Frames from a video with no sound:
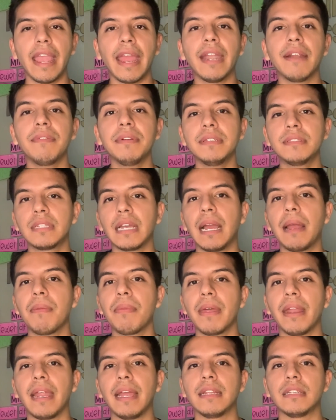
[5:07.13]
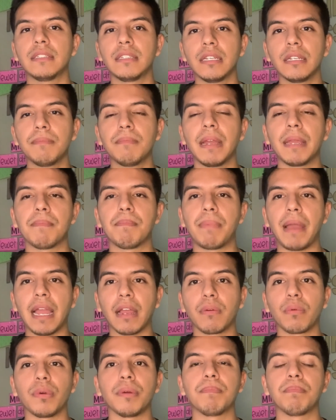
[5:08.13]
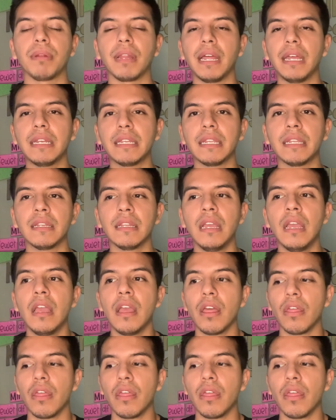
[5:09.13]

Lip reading: Every time that I did my backward planning,